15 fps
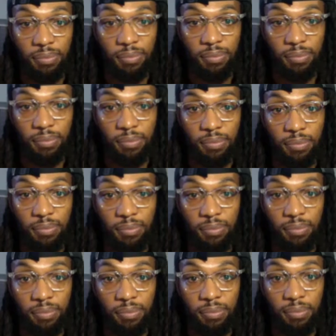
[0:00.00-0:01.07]

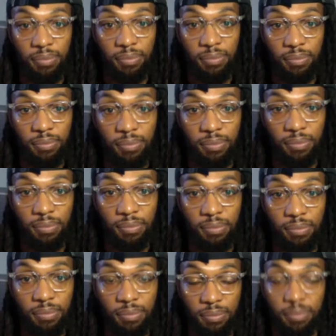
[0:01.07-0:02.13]

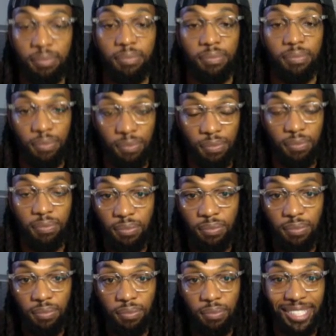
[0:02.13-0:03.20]

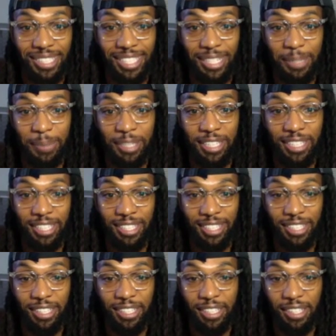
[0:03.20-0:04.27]

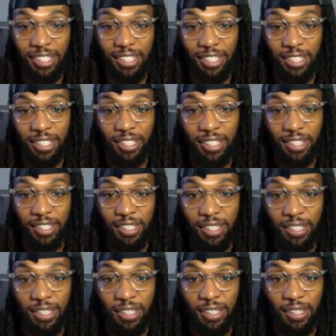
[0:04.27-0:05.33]

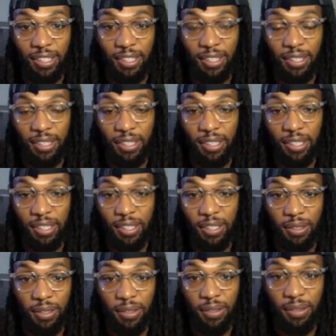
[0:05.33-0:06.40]

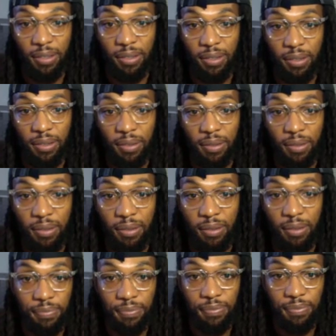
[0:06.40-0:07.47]

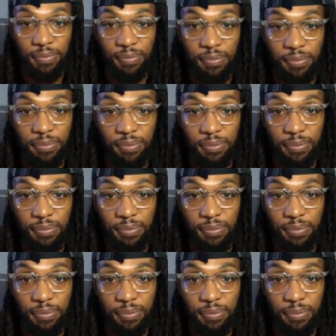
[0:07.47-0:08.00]
This person isn't speaking.